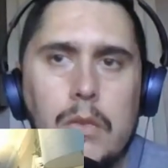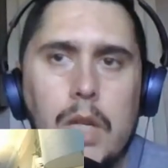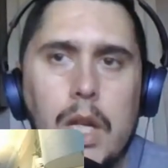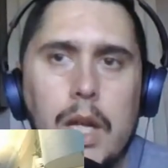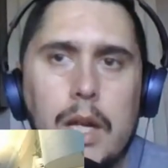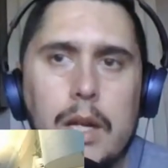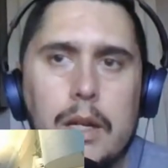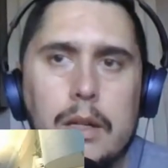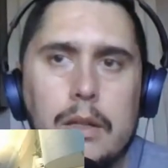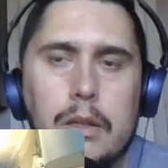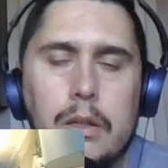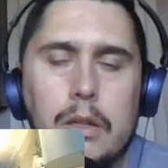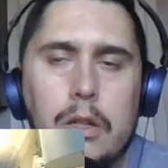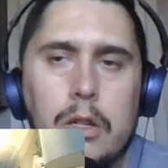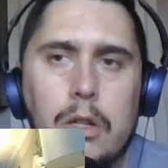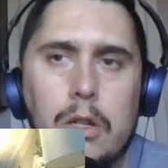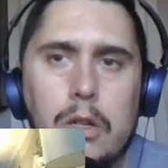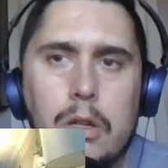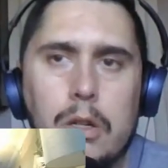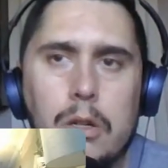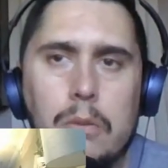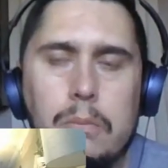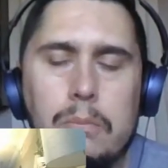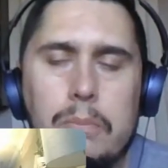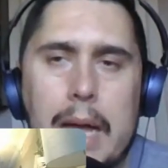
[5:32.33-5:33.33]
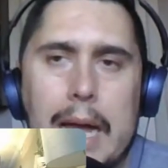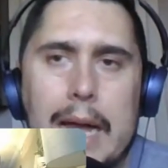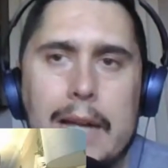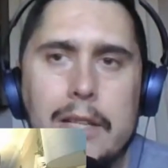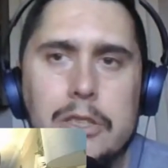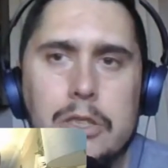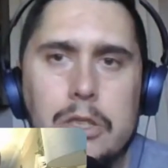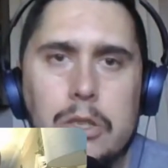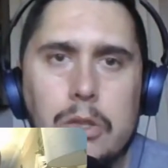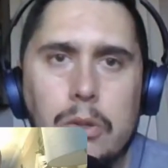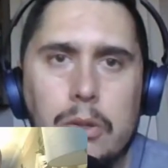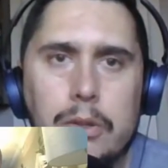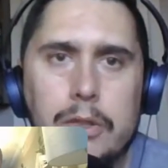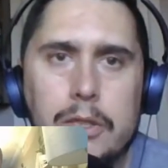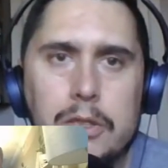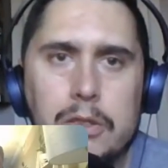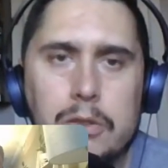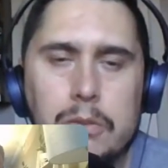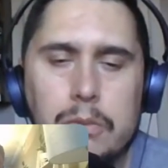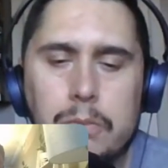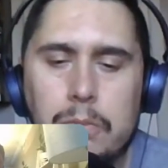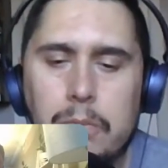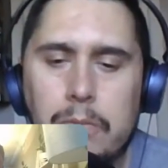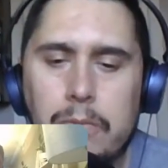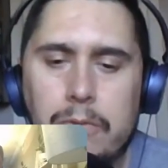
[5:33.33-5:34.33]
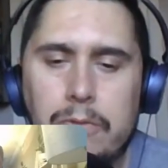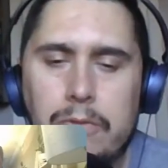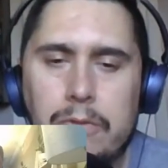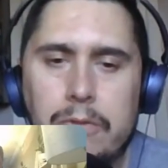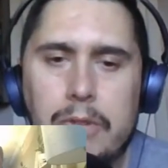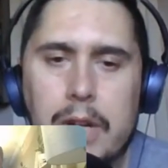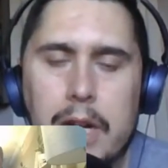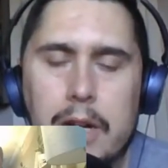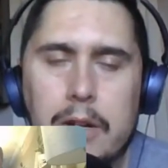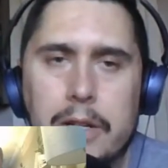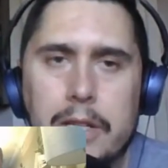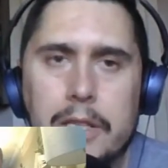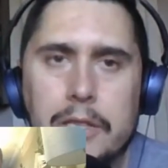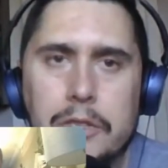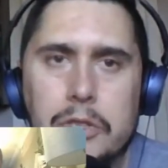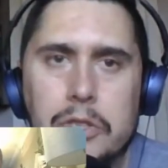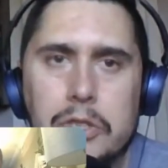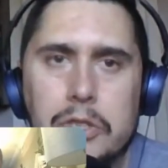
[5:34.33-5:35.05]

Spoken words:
Yeah, and her backstory is very